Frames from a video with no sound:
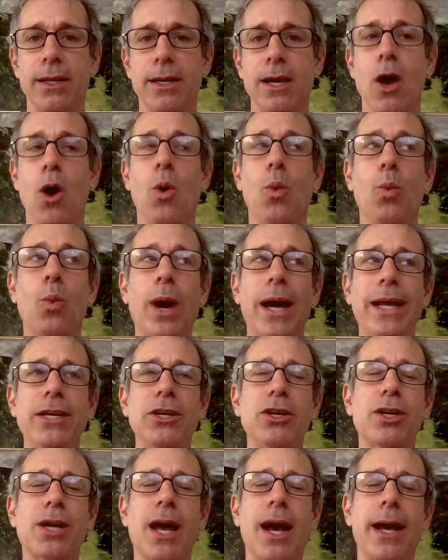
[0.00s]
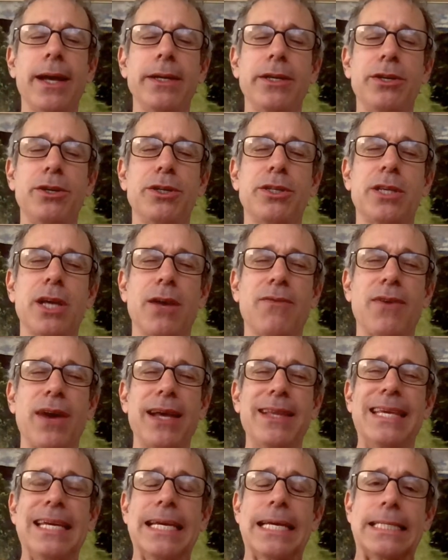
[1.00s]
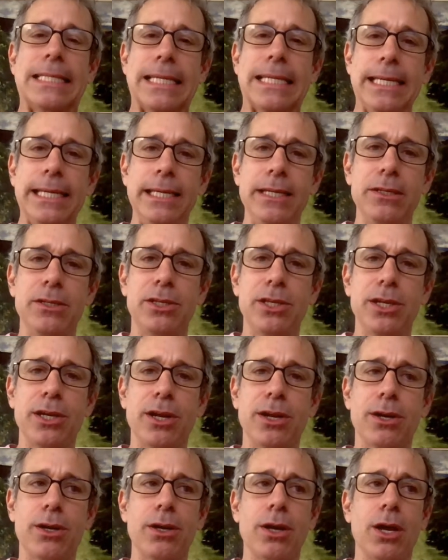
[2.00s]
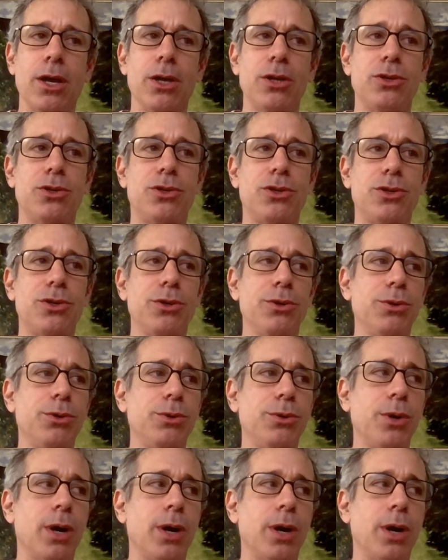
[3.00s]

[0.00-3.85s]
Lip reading: When you're kind to yourself, I think it's easier to